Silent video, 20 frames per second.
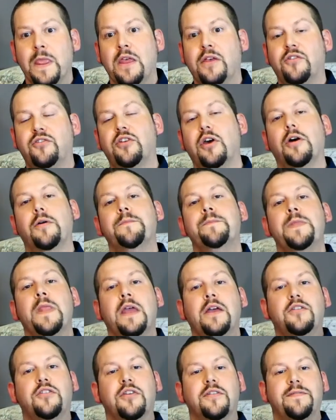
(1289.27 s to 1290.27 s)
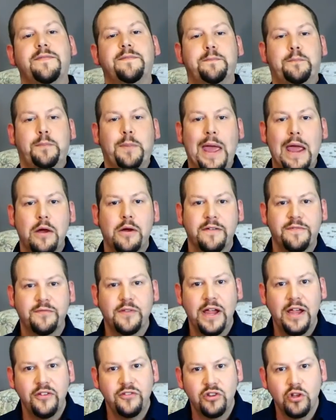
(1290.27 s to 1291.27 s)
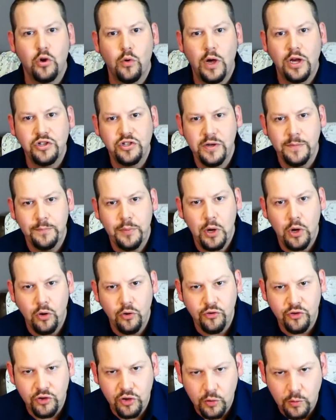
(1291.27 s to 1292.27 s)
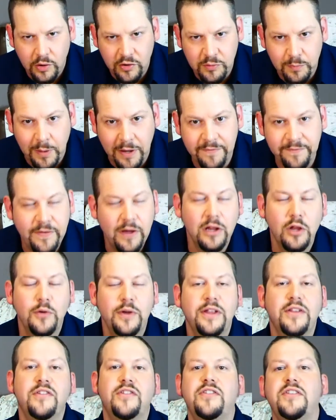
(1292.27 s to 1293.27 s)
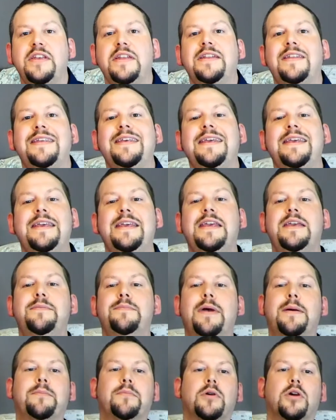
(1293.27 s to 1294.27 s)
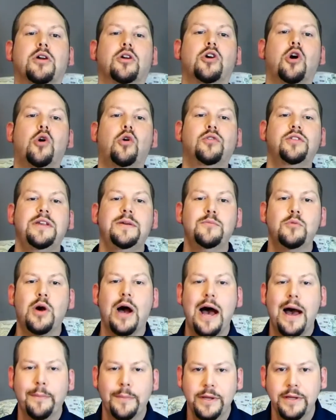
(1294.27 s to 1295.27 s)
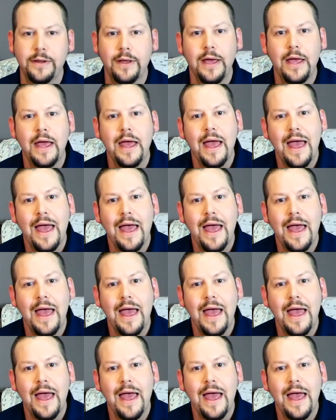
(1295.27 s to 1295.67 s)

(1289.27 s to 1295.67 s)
So, to paraphrase the question posed to us by fellow NCTE member Goldie Muhammad,